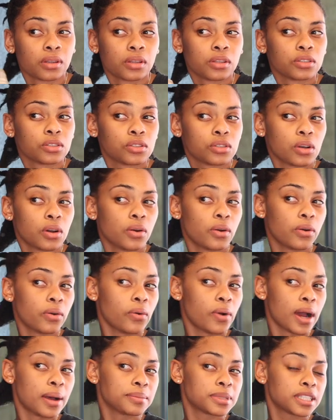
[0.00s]

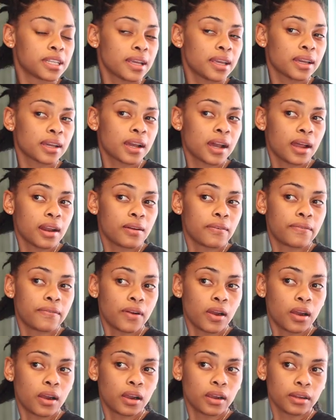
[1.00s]
So I'm staying kind of
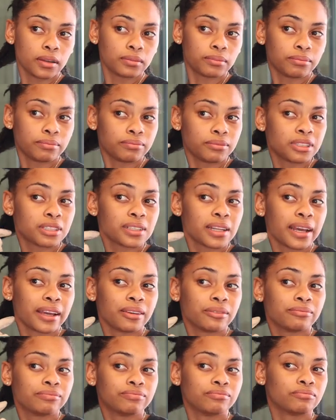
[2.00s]
far. This
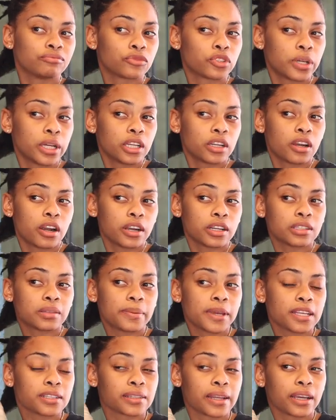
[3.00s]
like credit card
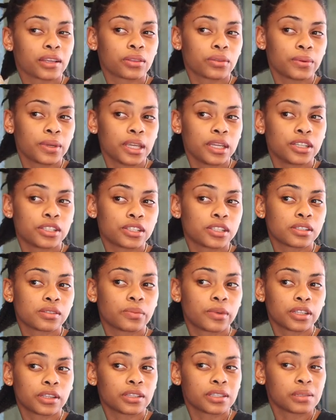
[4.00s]
space, like 3 inches
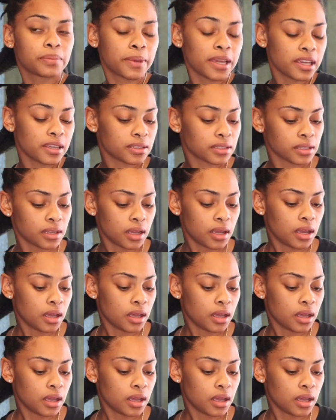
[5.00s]
worth of space.